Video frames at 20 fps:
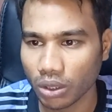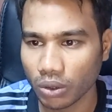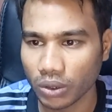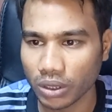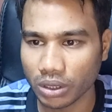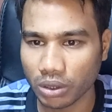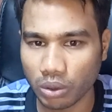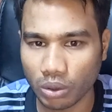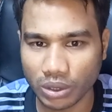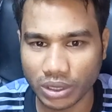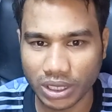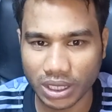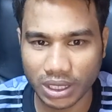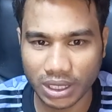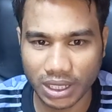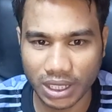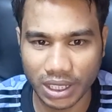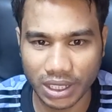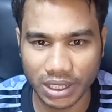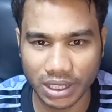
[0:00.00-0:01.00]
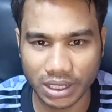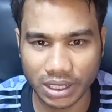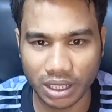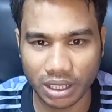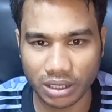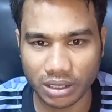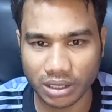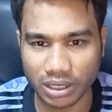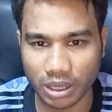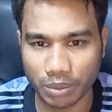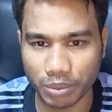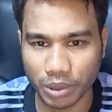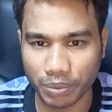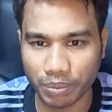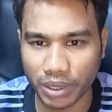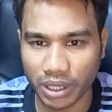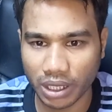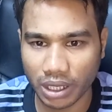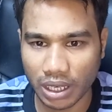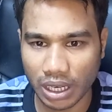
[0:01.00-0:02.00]
with loans and credit cards, the
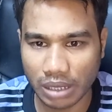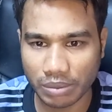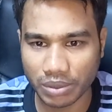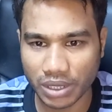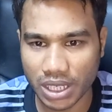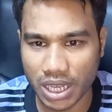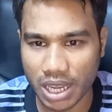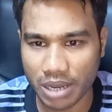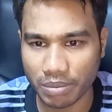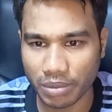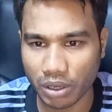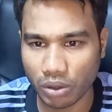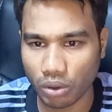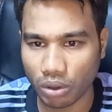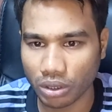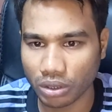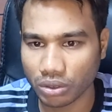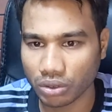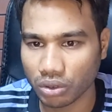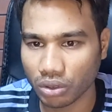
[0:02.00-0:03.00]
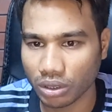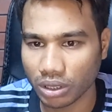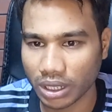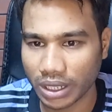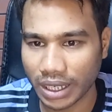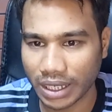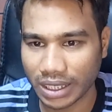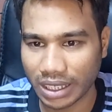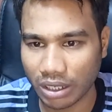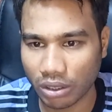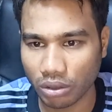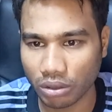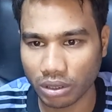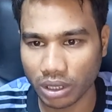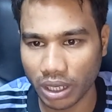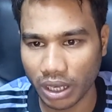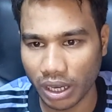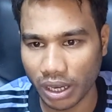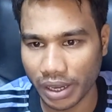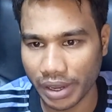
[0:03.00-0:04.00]
PPI claims can be locked on
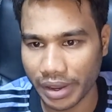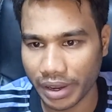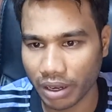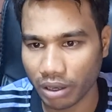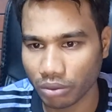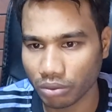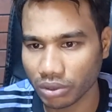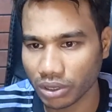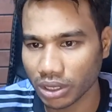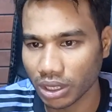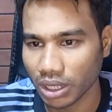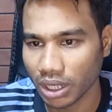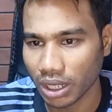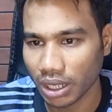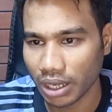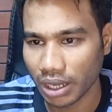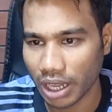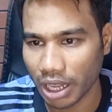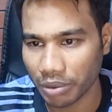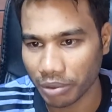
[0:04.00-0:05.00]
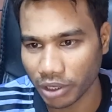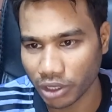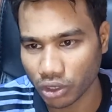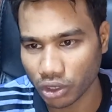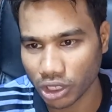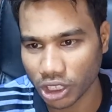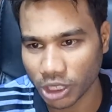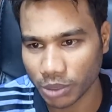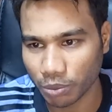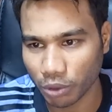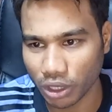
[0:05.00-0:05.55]
catalog uh, accounts, life insurance